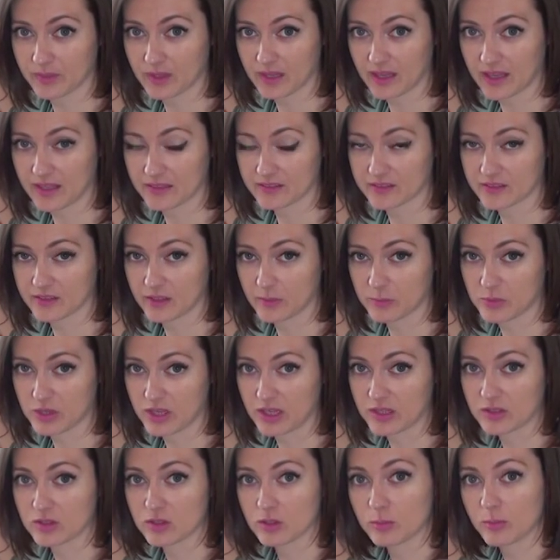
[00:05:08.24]
as
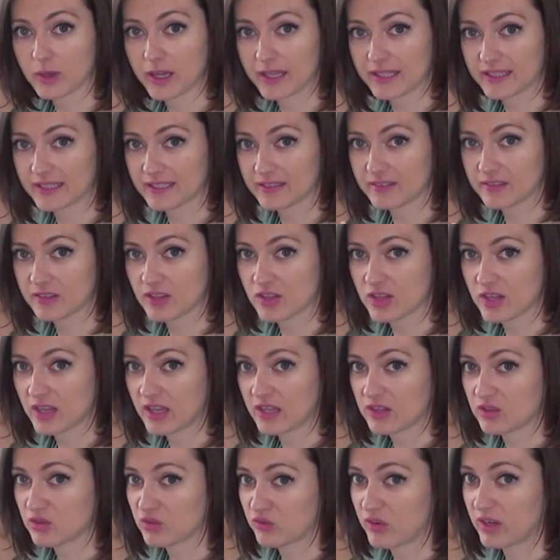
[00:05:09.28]
subject, you might need to
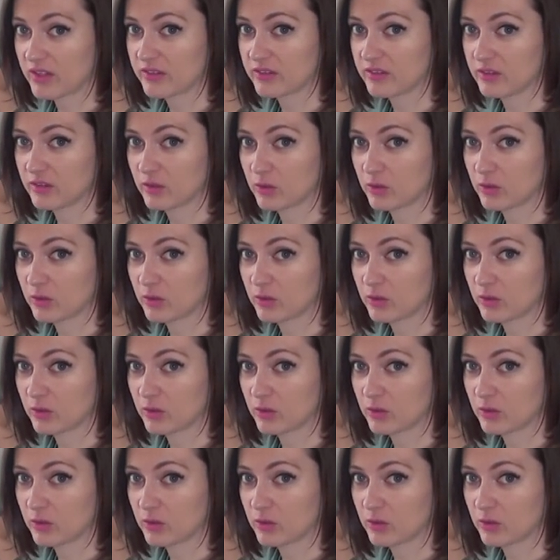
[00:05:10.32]
change the rest of the